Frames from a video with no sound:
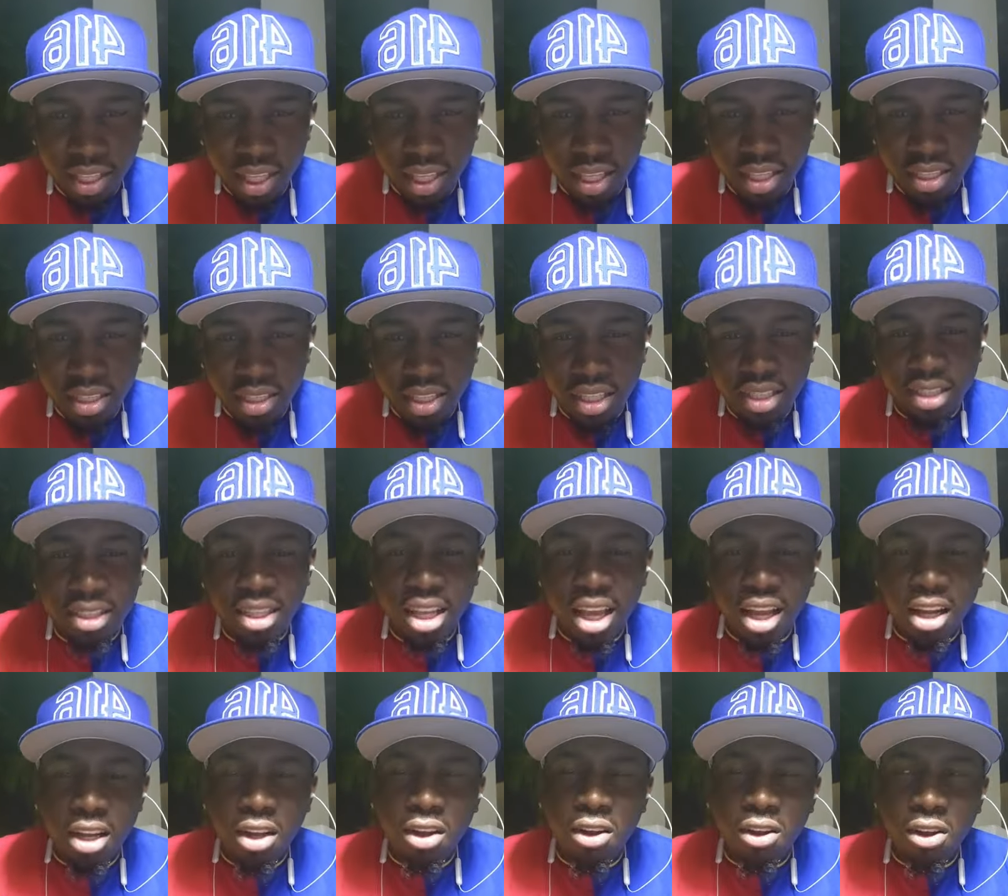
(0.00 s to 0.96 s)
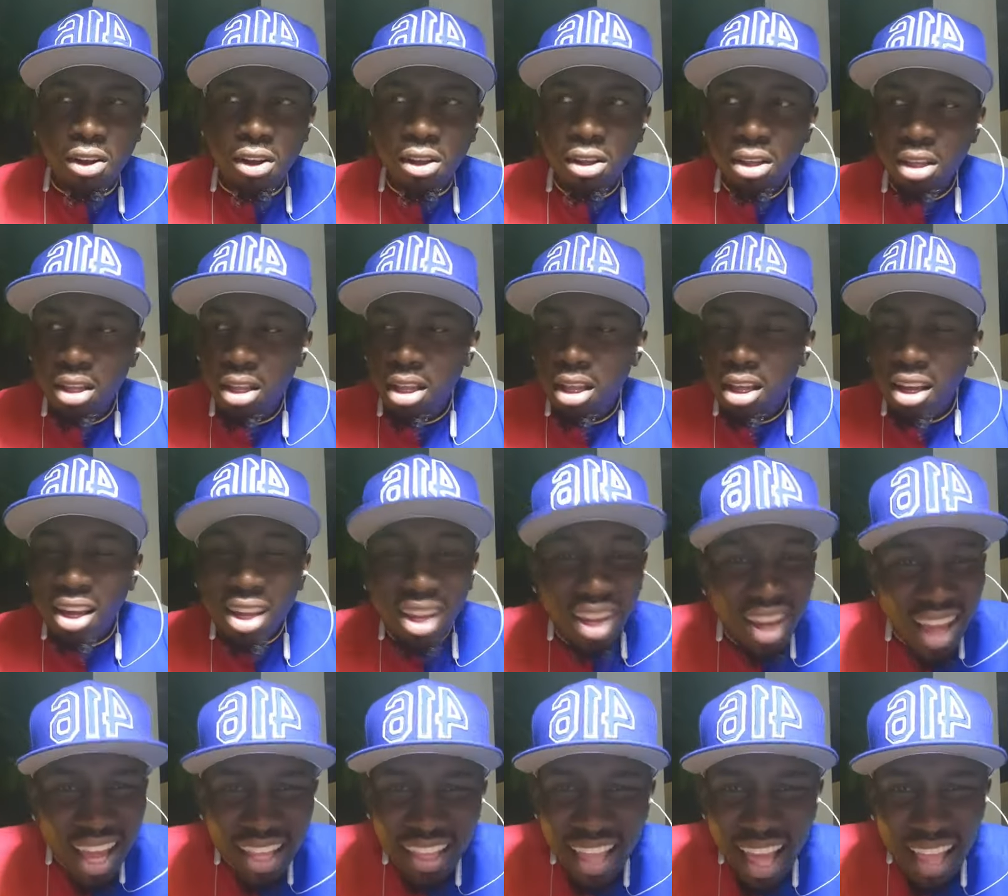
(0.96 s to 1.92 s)
the song go
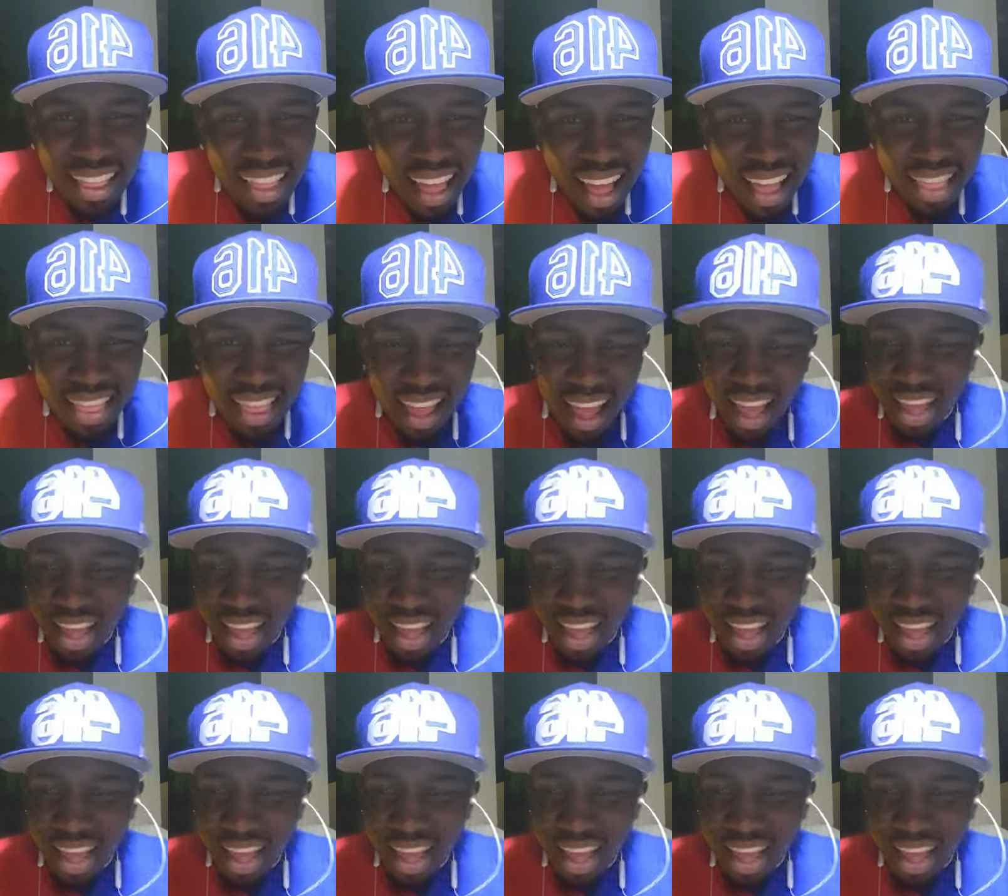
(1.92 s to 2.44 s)
ratatata.